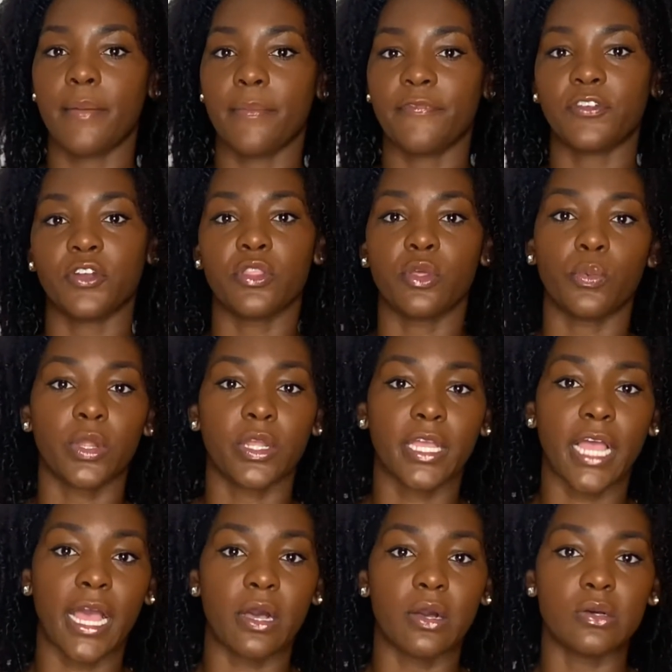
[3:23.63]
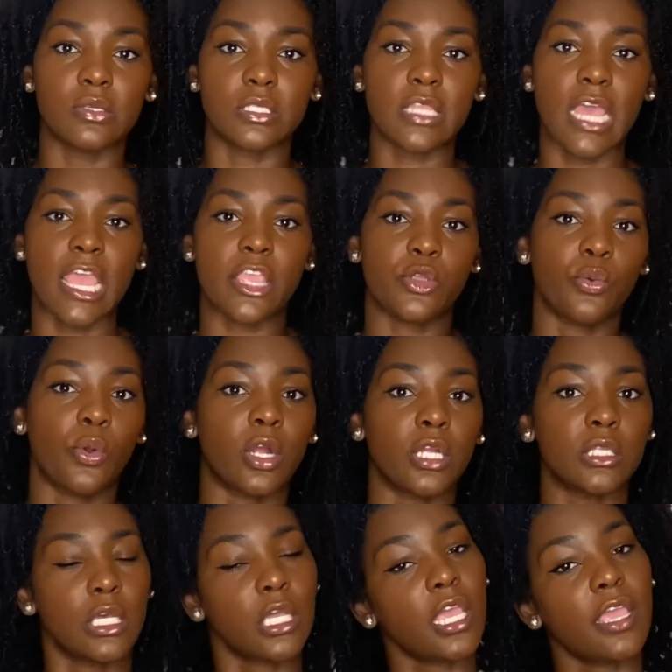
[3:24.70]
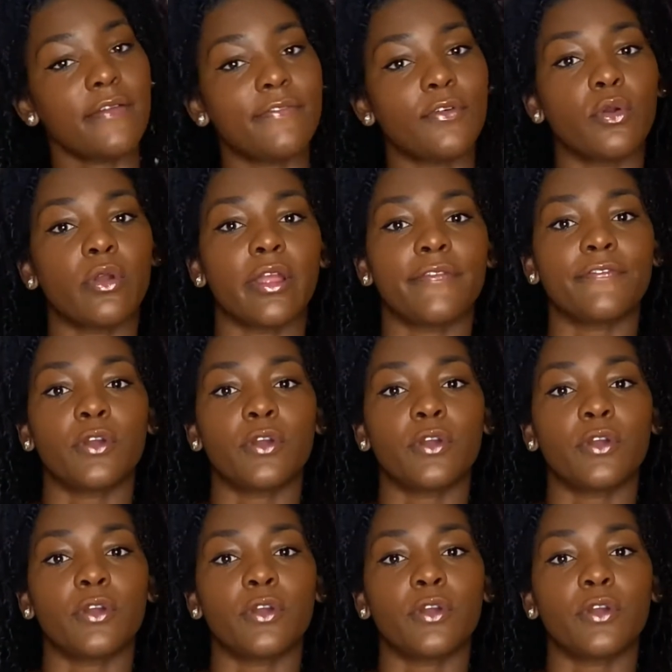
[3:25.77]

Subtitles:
for the workouts that you are looking for